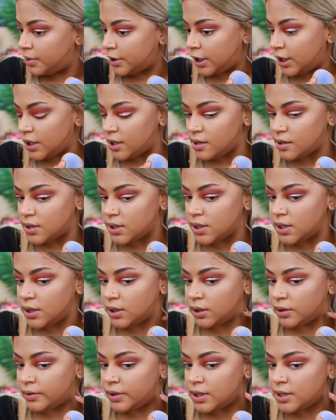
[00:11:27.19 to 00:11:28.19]
but
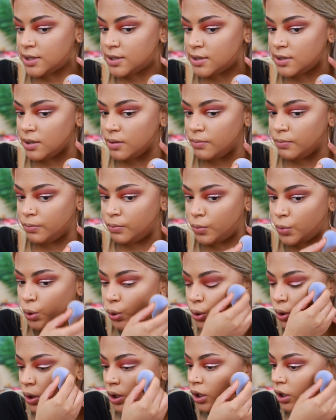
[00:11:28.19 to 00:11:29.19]
there is
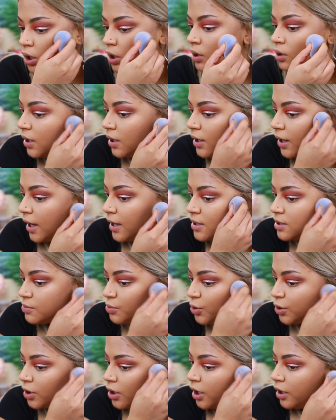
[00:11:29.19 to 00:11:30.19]
more, it has
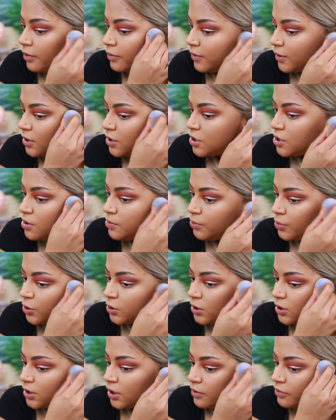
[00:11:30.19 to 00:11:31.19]
more coverage,
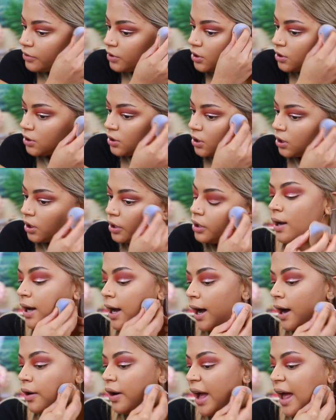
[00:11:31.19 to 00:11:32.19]
most definitely.
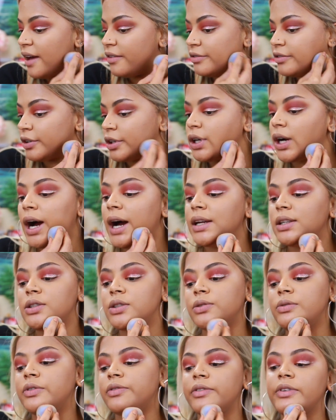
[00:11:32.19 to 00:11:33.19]
However, I
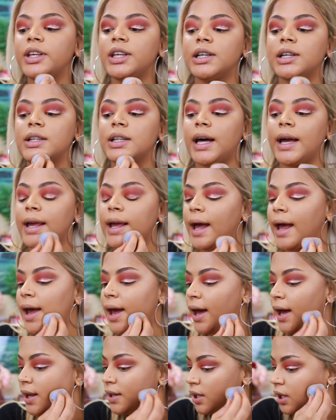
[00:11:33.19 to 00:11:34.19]
do feel like I
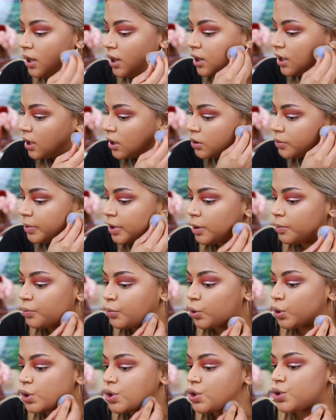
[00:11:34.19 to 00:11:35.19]
had a little bit
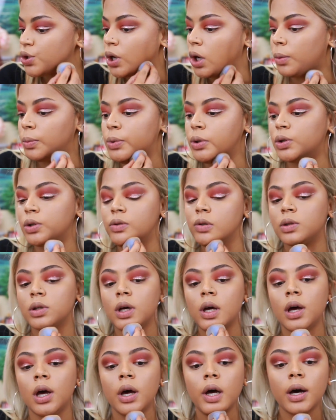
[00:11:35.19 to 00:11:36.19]
more
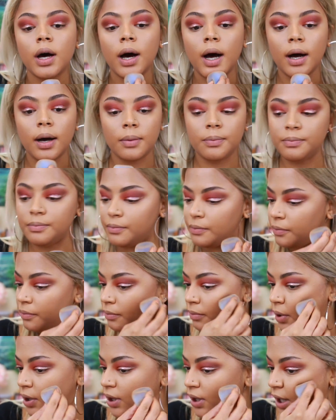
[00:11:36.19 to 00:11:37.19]
trouble
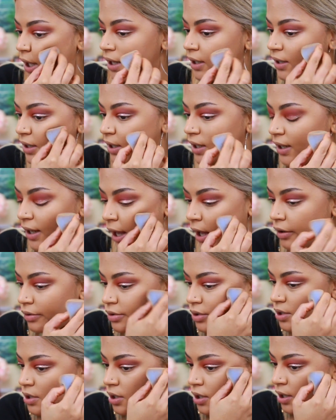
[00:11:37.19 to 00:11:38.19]
blending
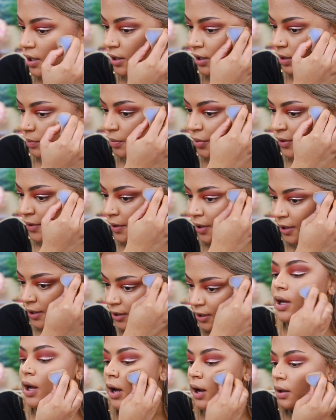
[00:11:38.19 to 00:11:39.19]
out the
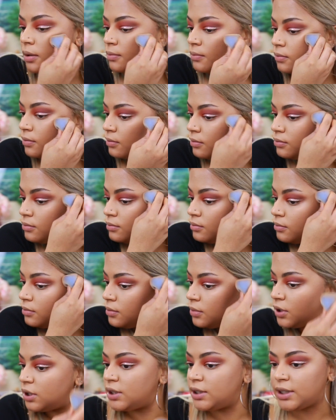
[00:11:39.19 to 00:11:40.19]
product
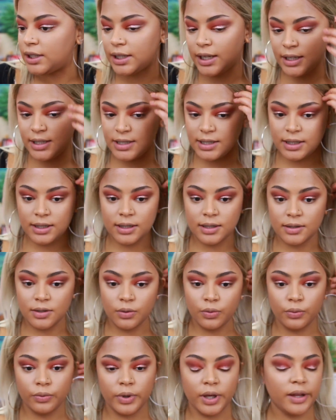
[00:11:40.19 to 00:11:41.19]
than I
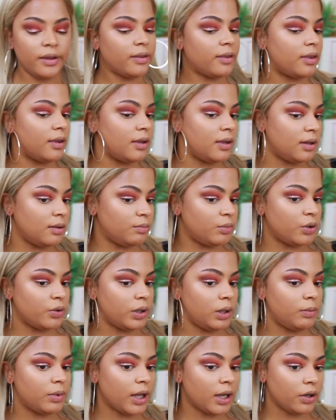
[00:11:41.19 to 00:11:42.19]
did with the
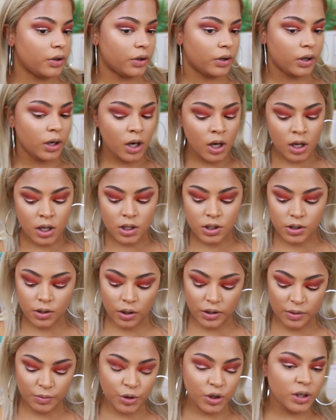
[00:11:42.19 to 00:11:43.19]
Beauty Blender.
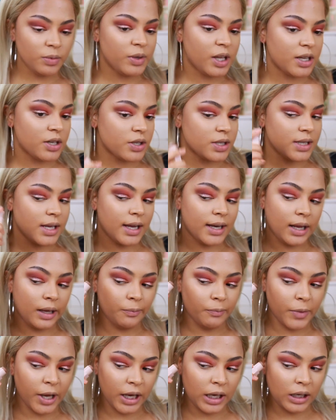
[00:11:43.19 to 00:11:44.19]
So on the Beauty Blender side,
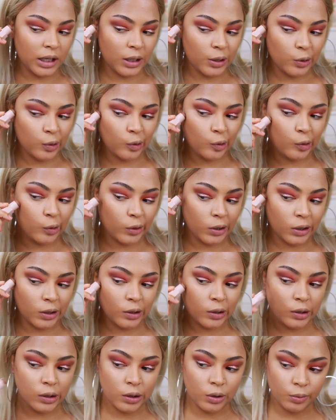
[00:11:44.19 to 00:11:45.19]
I might need to go in
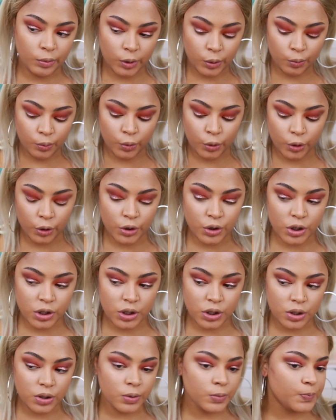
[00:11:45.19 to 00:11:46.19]
a little bit more,
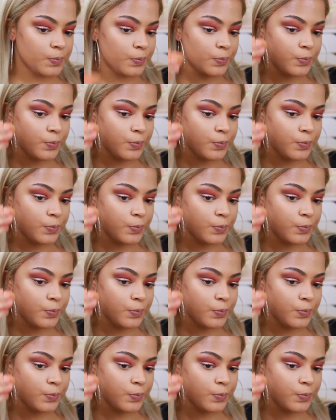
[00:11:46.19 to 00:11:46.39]
just